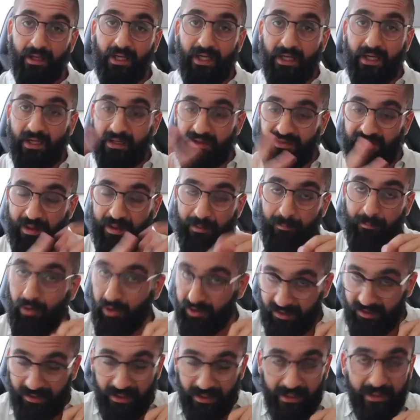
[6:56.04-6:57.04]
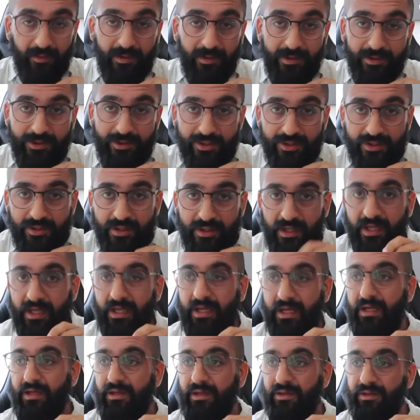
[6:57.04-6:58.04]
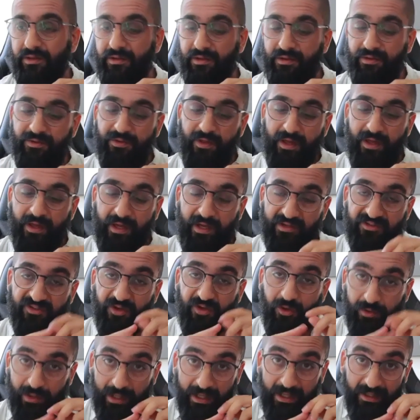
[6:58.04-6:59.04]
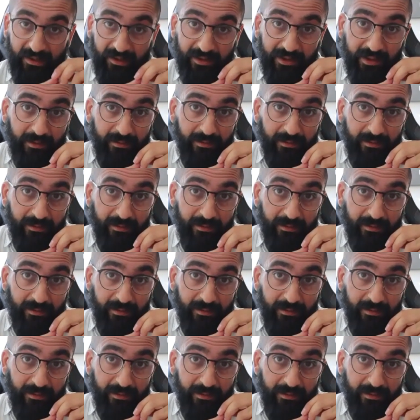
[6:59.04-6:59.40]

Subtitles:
their body language, their tonality,